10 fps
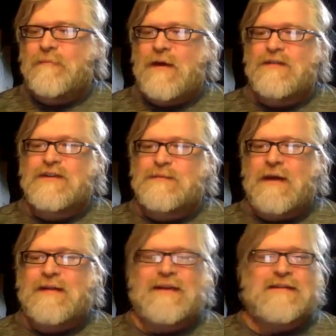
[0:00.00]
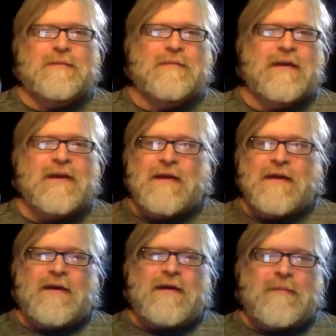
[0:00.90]
I was expecting some
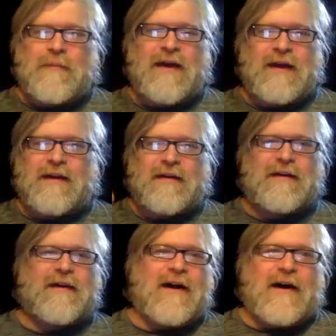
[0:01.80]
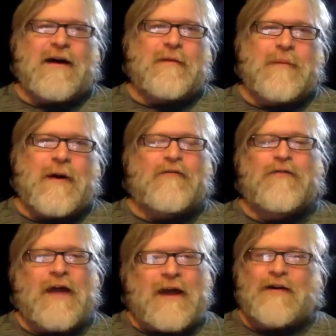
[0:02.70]
big,
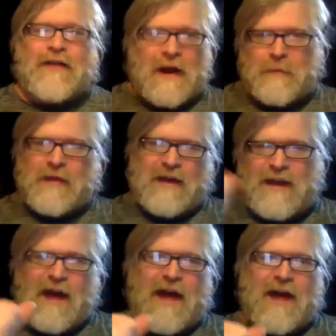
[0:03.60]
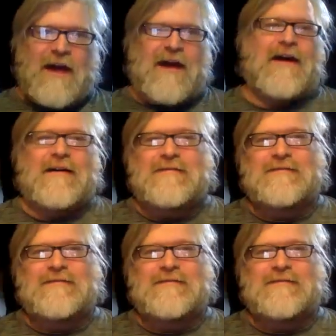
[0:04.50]
powerful anger that I'd be like, yeah.